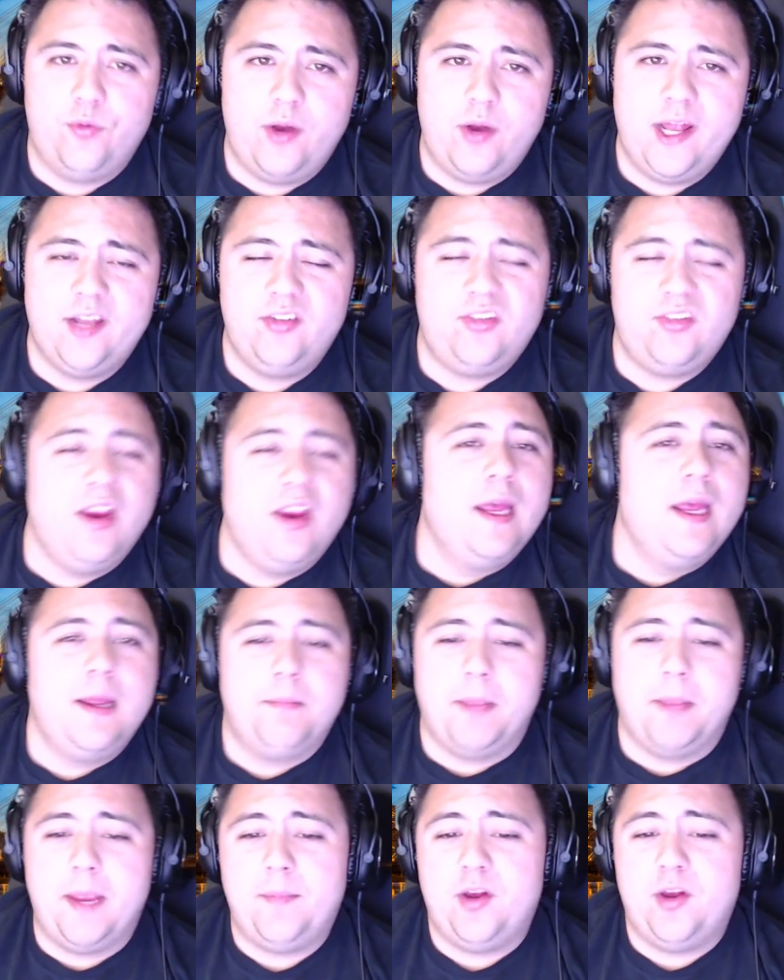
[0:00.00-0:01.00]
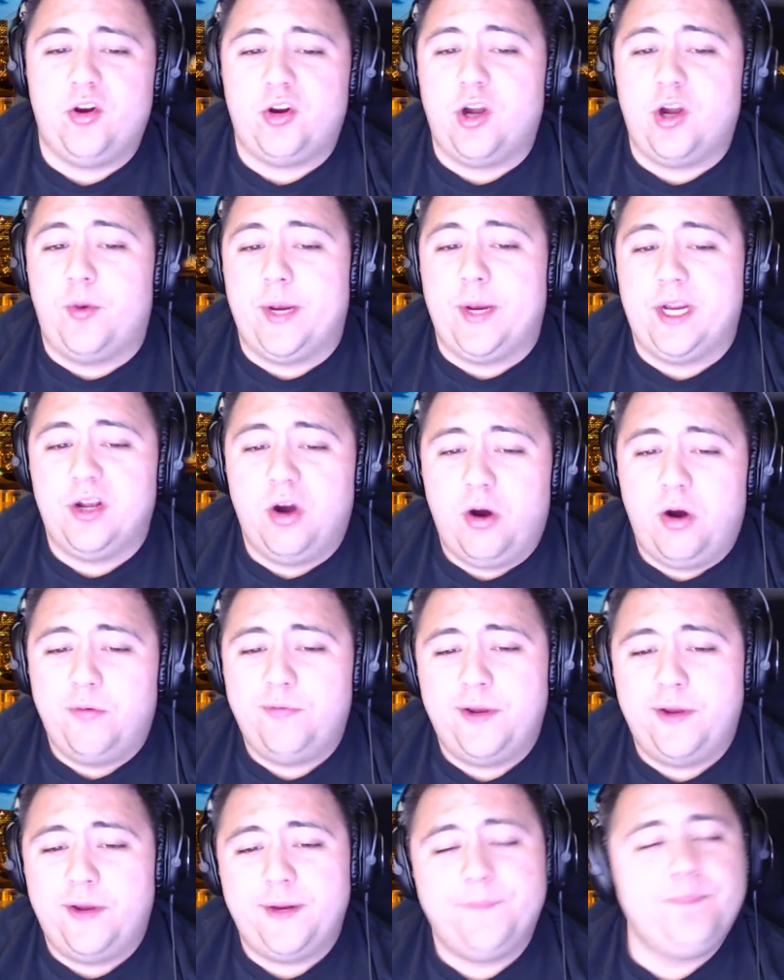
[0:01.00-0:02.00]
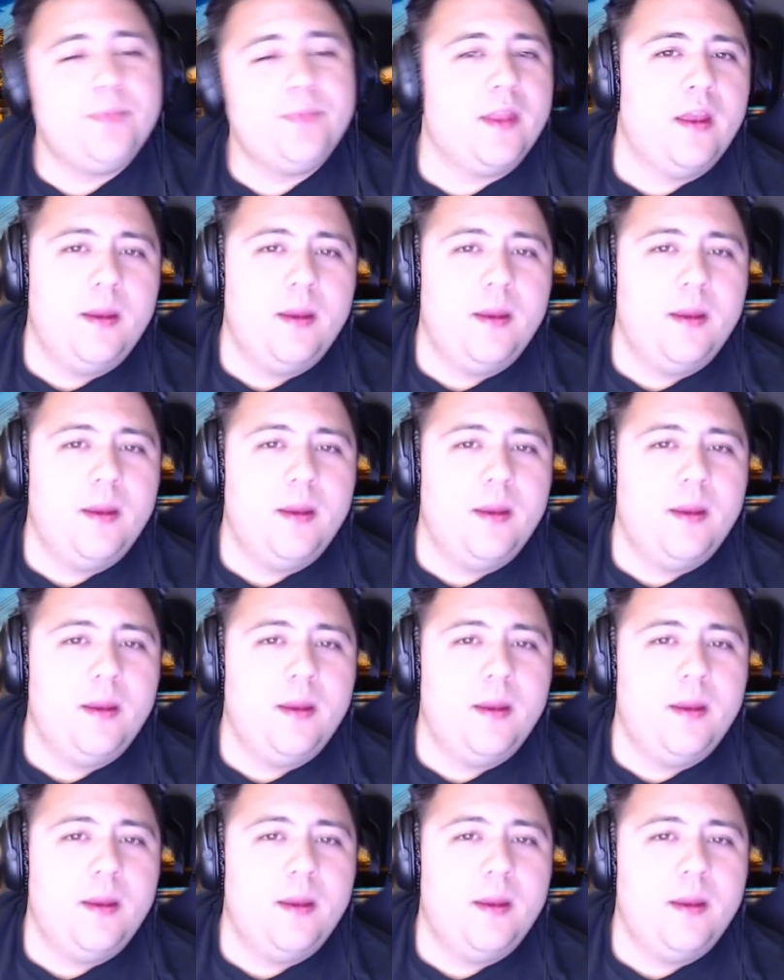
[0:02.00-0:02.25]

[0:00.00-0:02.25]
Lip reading: friends, maybe you're going golfing.